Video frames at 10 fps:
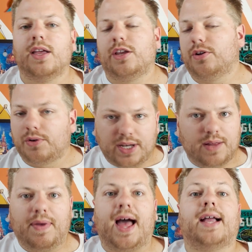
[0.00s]
You don't need a
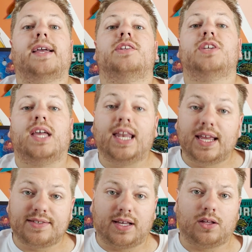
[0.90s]
package. It
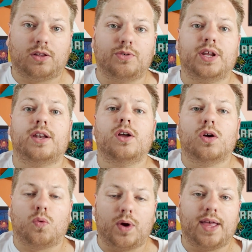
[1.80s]
is included
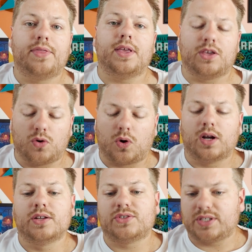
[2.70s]
with
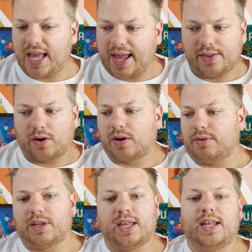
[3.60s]
your stay. There aren't
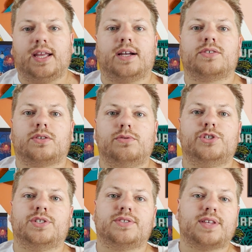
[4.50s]
really any
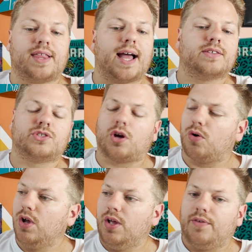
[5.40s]
exclusions to that. So
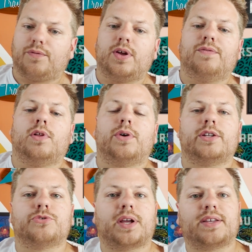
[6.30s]
free-flowing
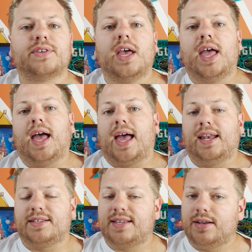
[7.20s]
drinks. And
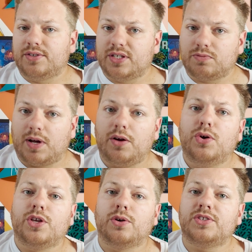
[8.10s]
at Sandals as
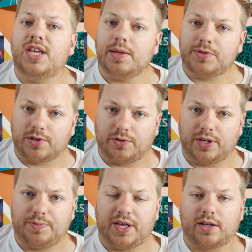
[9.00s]
well, your tips are going
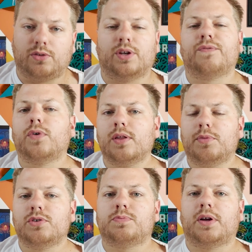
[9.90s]
to be included. For the
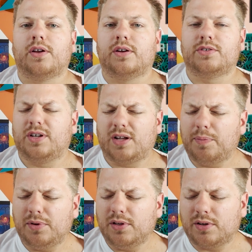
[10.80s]
most part, there are a
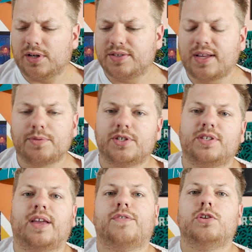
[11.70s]
couple little exceptions.
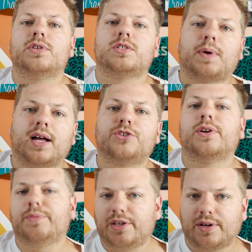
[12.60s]
Like if you do a spa
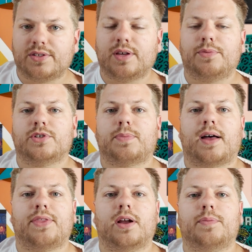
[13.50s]
treatment, you can tip your
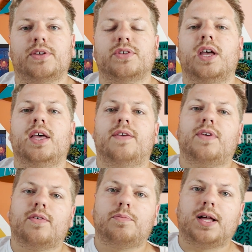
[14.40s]
spa therapist. If
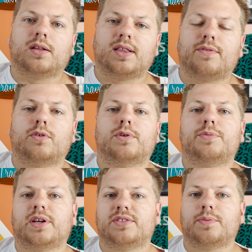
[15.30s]
you have a Butler level room,
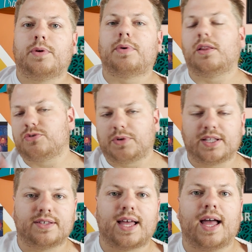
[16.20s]
you can tip your butlers. We'll
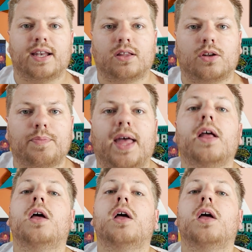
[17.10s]
get to that in a little bit.